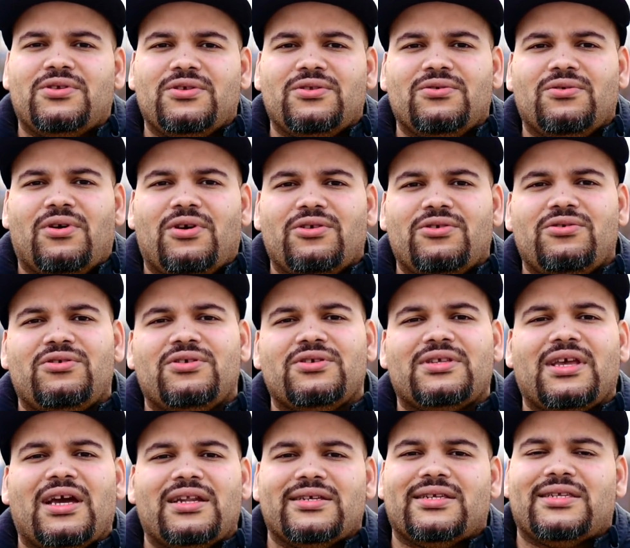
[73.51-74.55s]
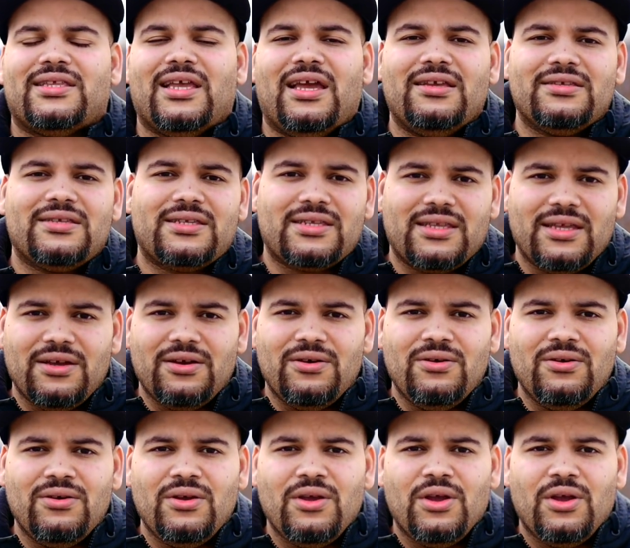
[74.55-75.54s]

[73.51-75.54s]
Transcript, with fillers: to do? Are you just going to stand still?